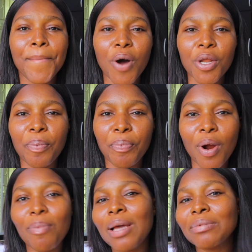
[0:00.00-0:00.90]
but the
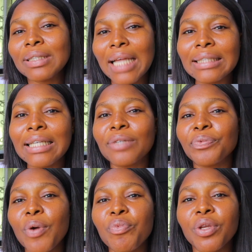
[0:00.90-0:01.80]
problem
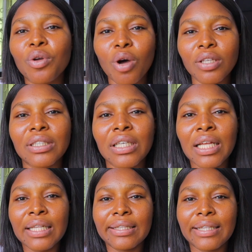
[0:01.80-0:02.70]
started when we got
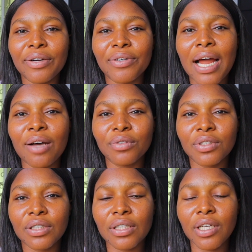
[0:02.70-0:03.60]

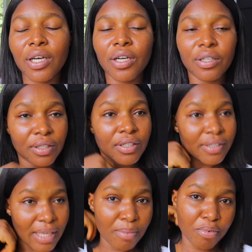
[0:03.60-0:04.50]
the
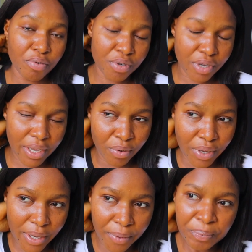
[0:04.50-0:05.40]
table.
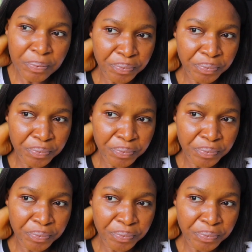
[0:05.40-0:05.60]
Okay,